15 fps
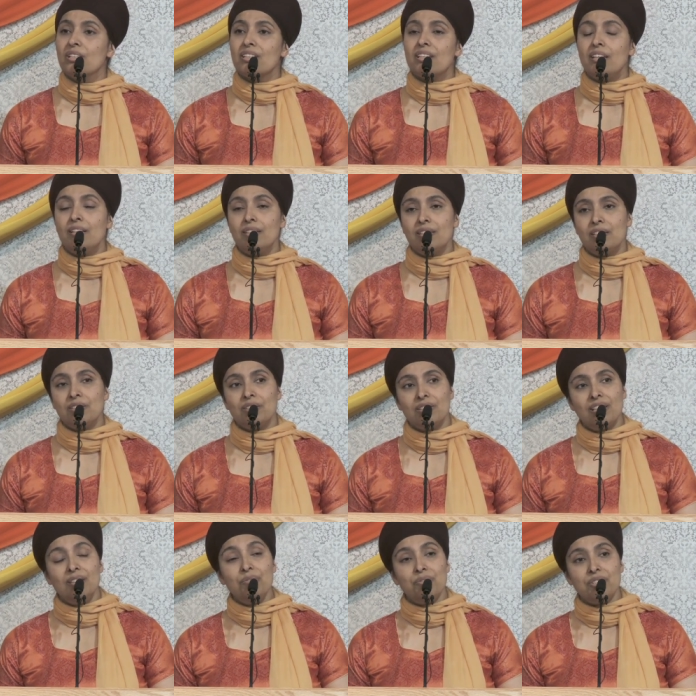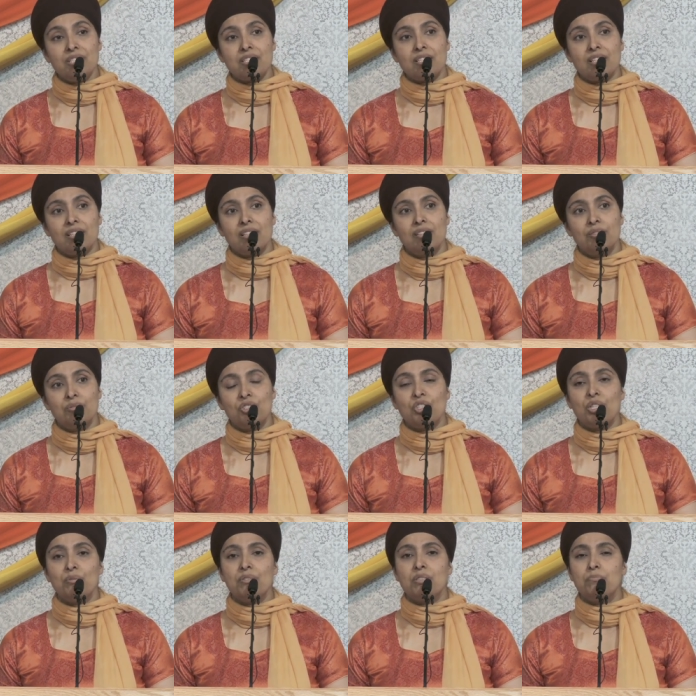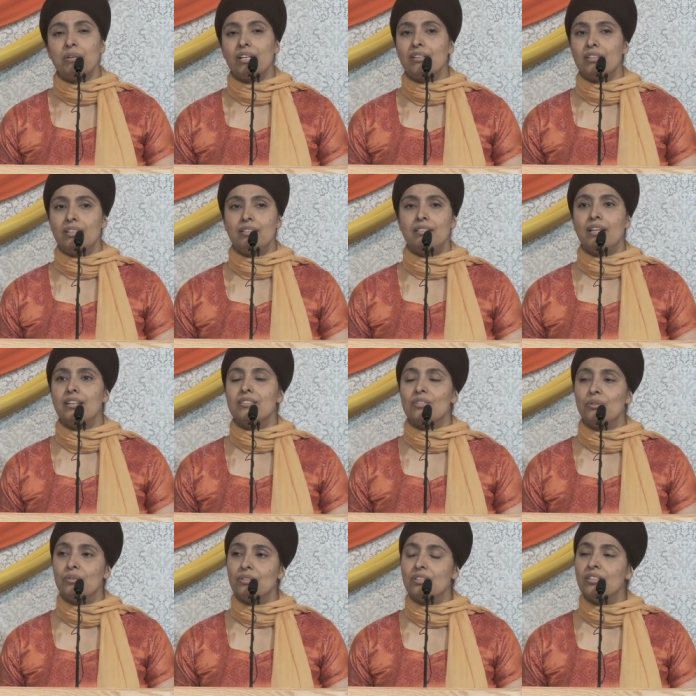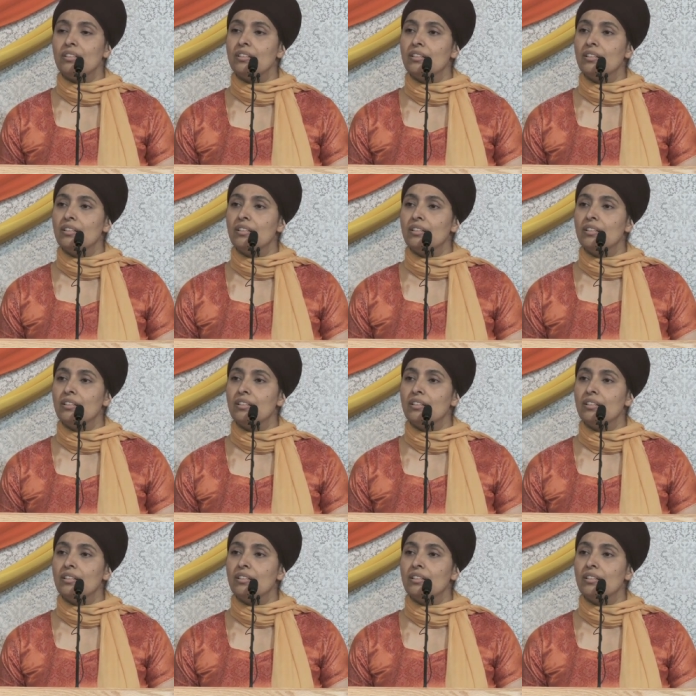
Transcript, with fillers: killed in her infancy when she was barely days old.